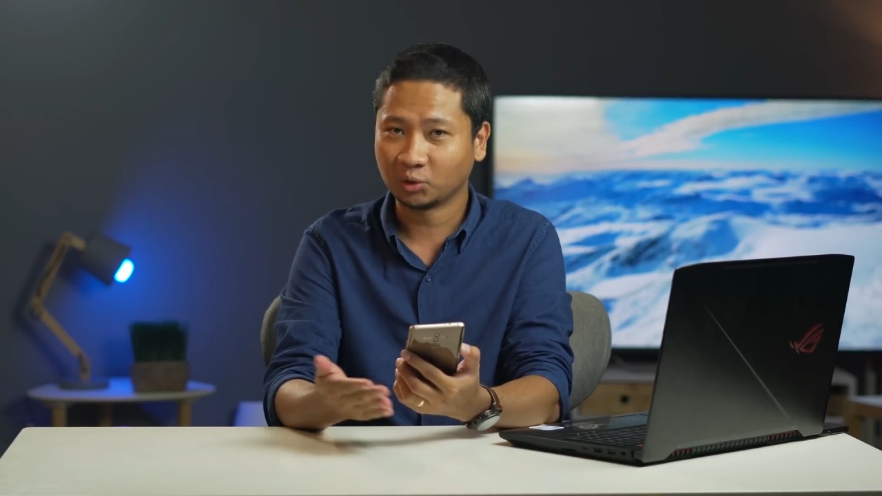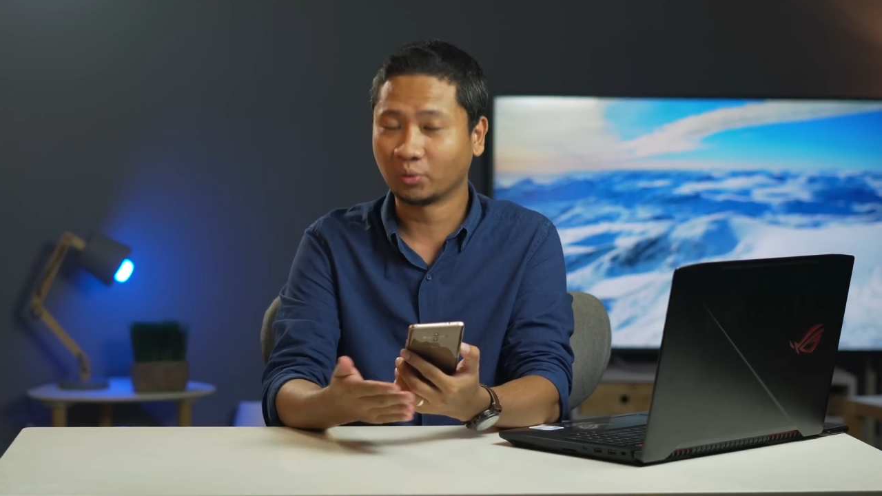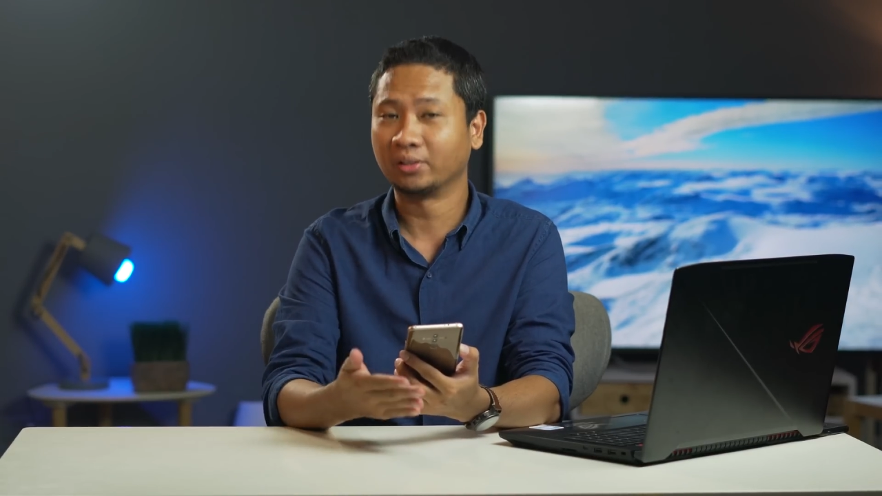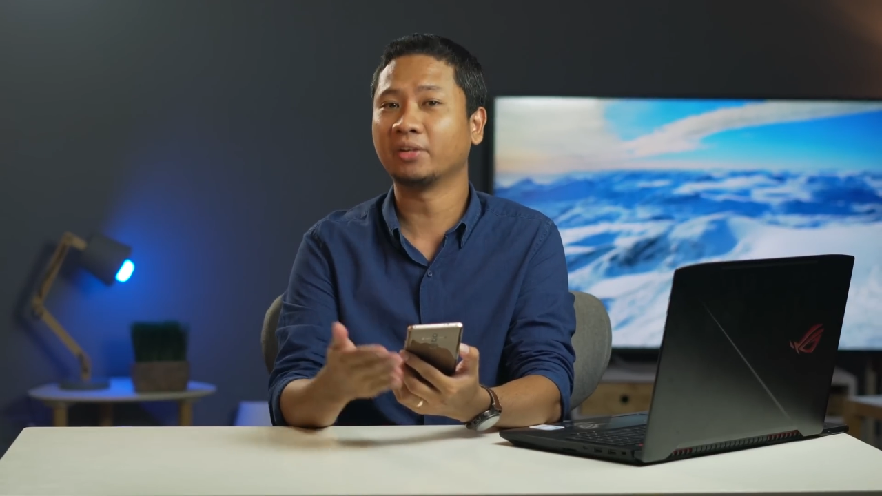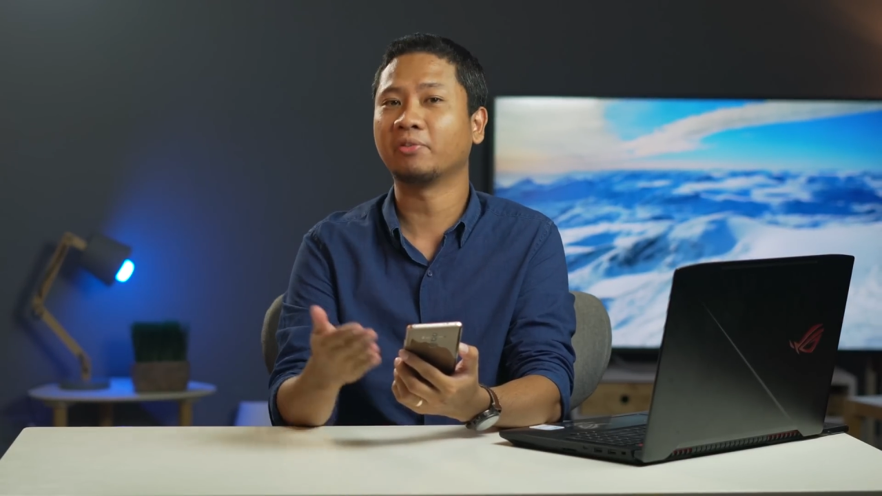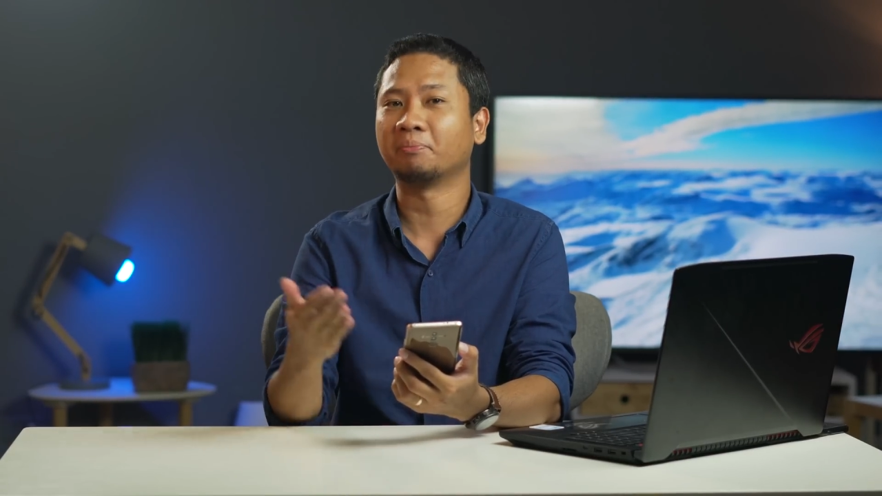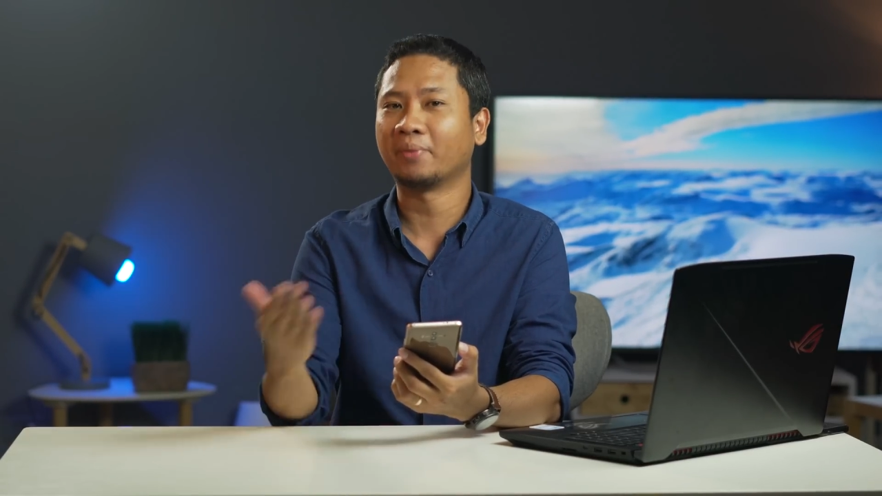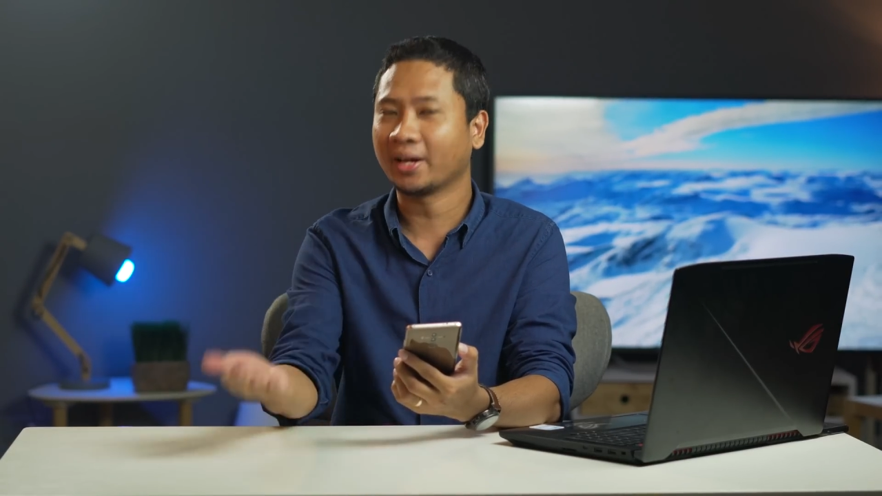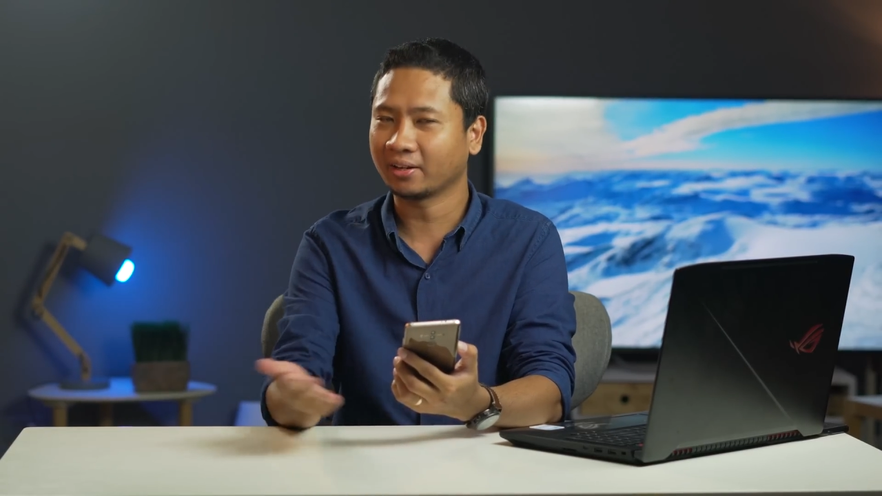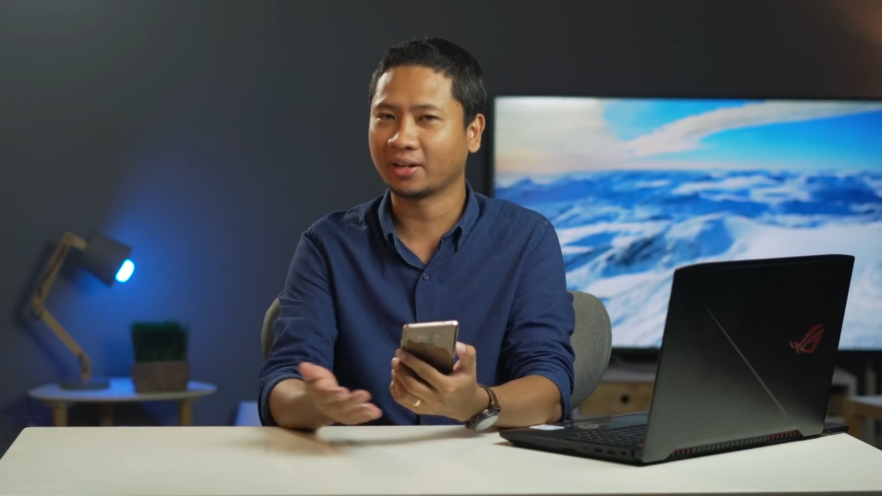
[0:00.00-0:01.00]
to a
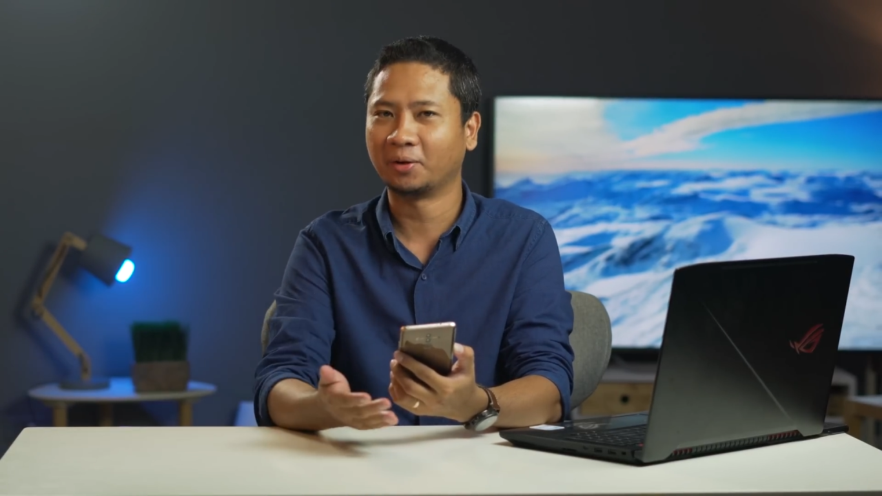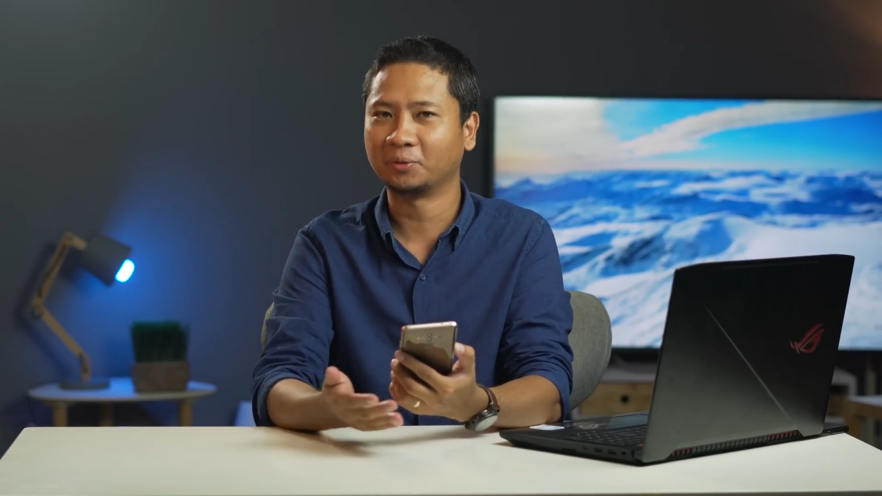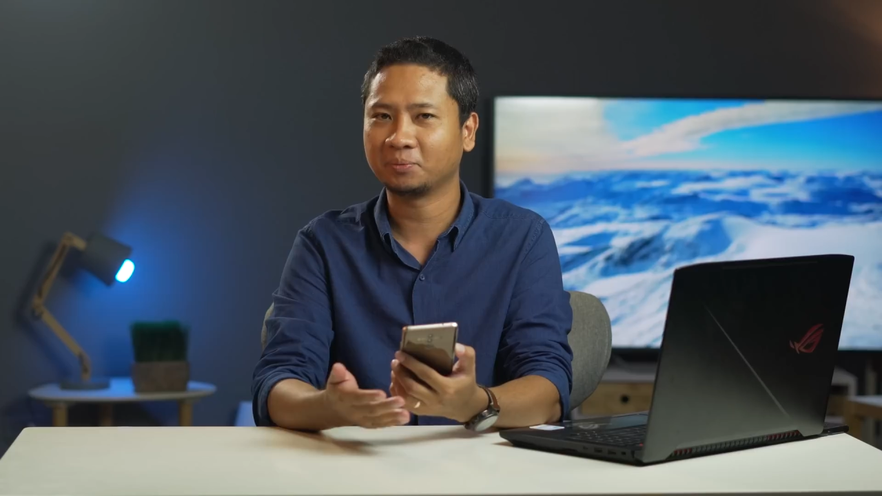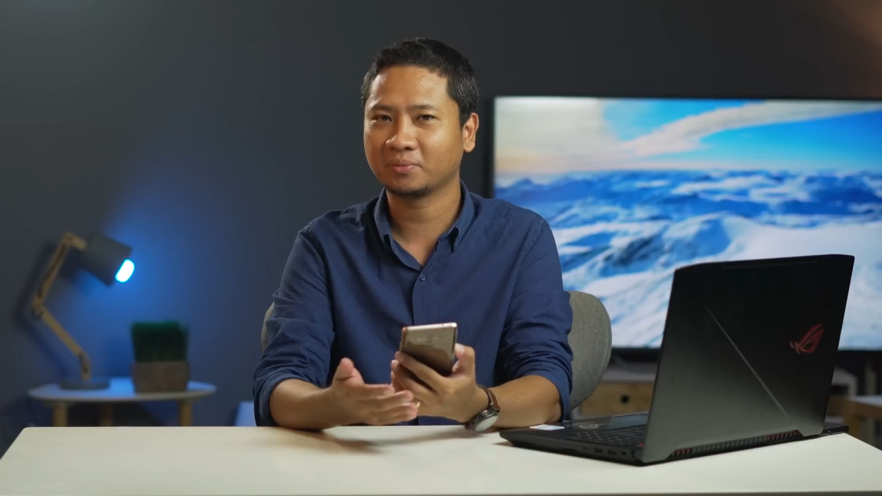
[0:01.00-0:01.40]
different bank account.